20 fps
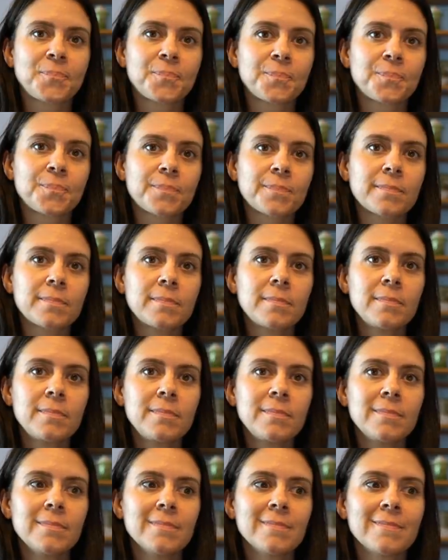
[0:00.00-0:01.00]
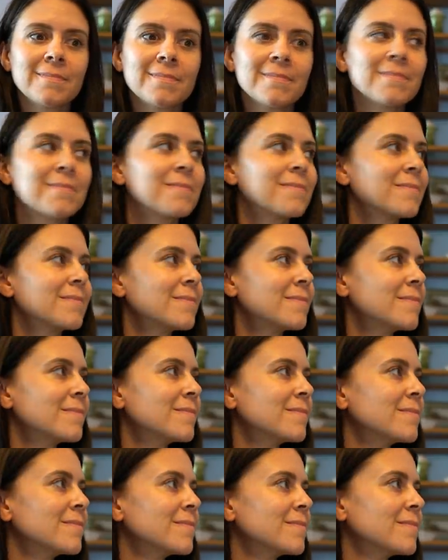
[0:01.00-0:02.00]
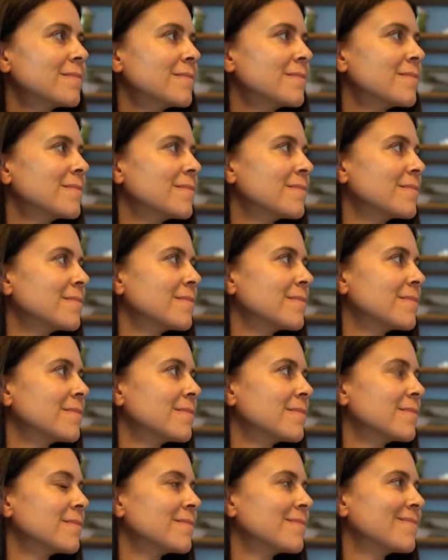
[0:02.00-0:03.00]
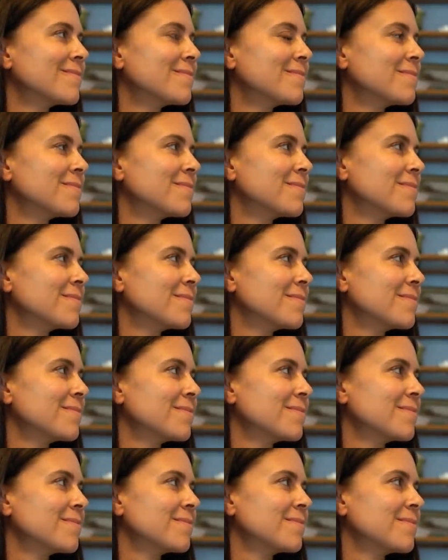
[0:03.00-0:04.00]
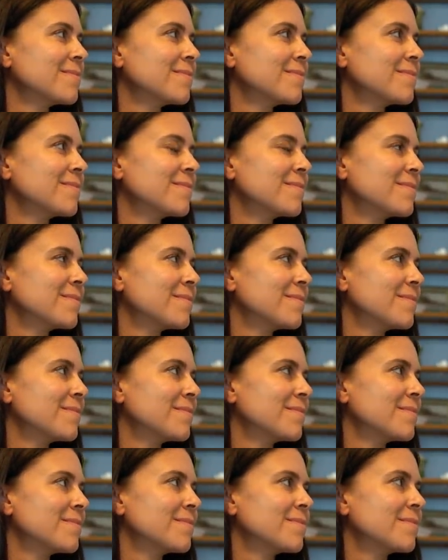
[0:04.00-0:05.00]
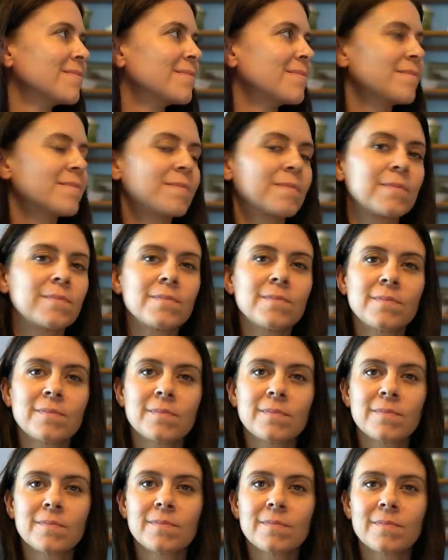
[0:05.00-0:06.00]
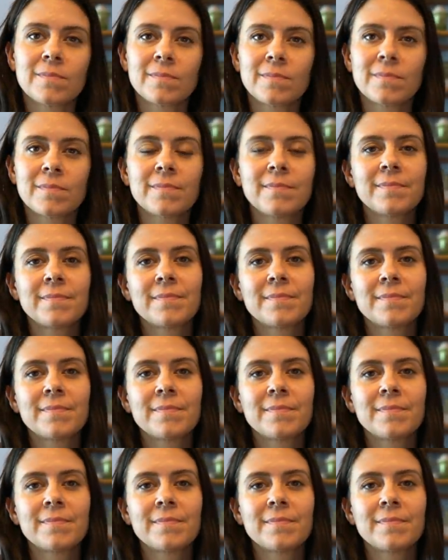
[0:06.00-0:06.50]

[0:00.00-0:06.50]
The person shown says nothing.